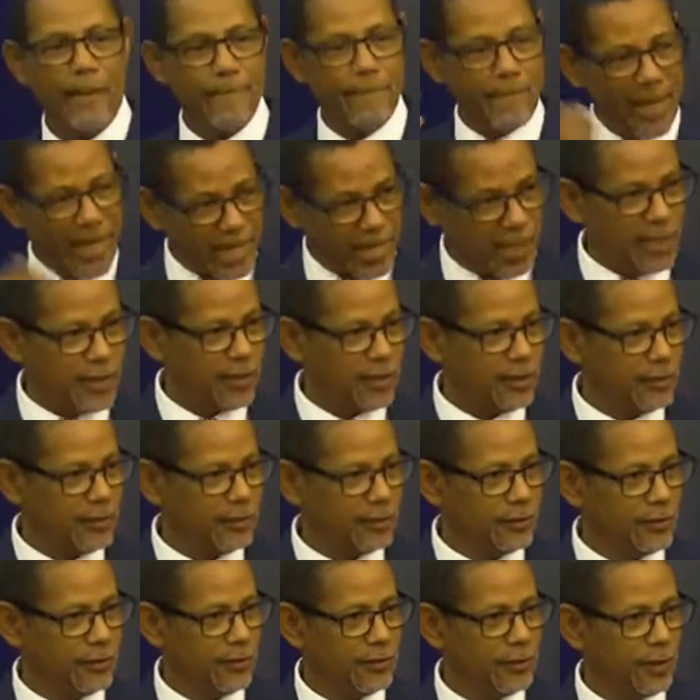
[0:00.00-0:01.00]
maker
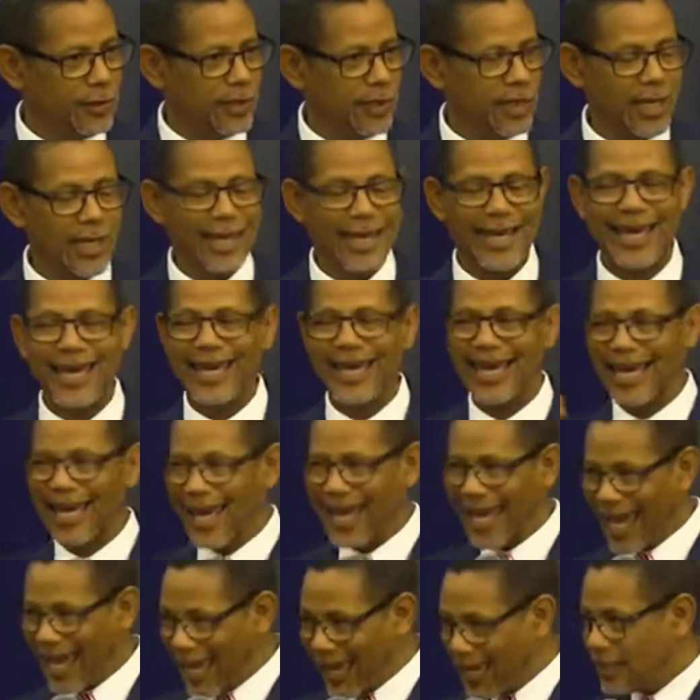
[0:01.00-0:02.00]

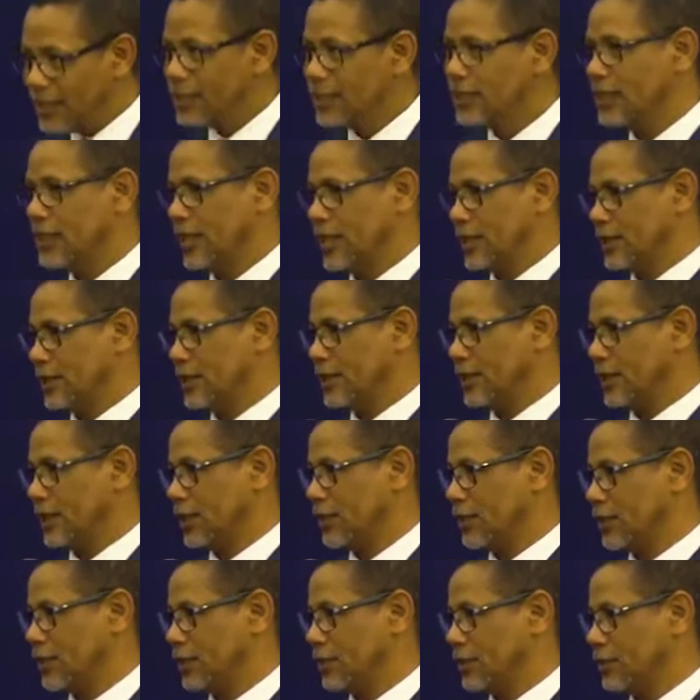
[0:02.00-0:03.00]
and the
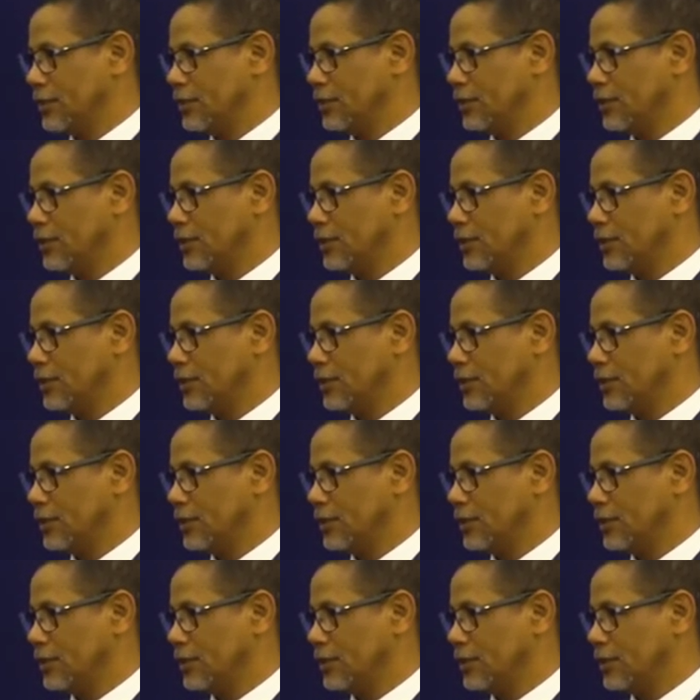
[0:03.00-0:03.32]
destination.